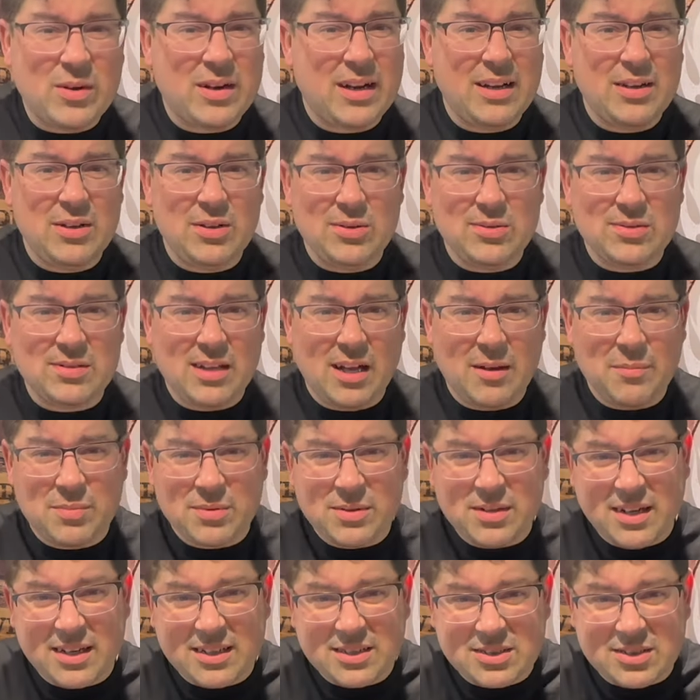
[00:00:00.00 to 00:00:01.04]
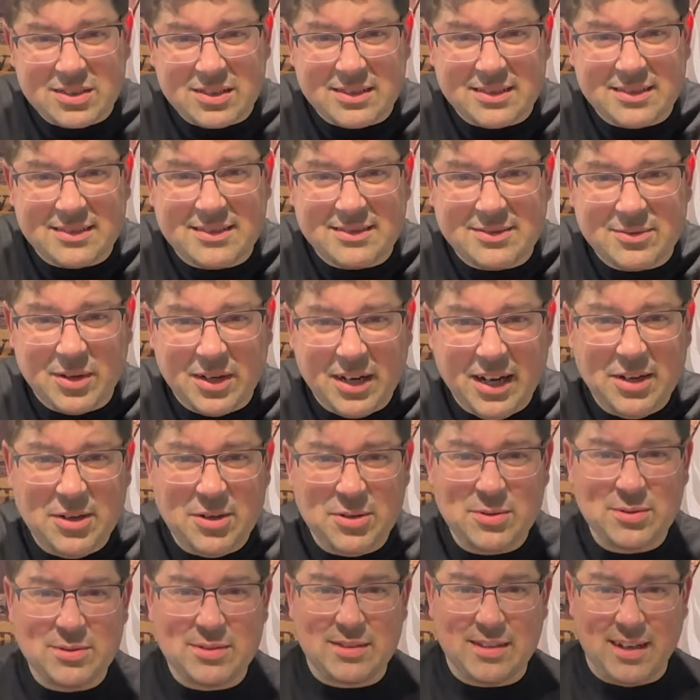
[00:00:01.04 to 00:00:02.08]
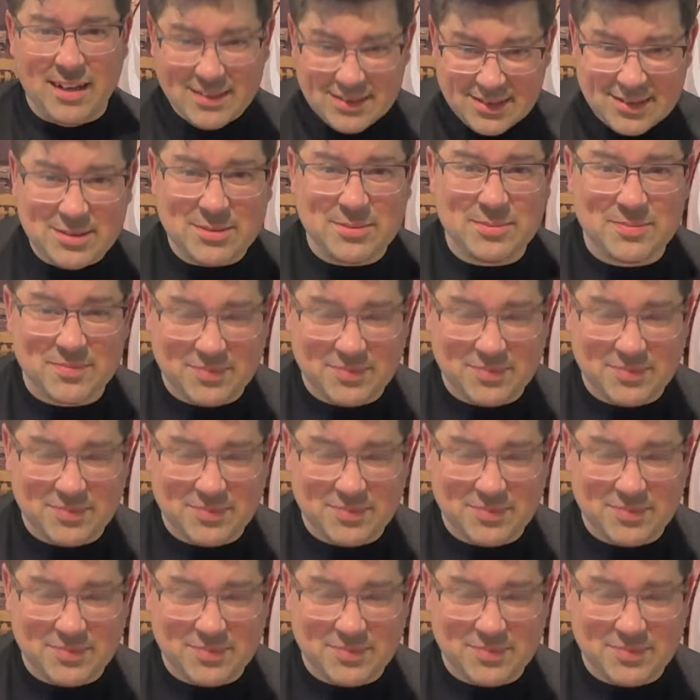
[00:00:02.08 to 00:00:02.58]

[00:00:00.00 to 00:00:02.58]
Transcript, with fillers: I do is not production. What I do is custom.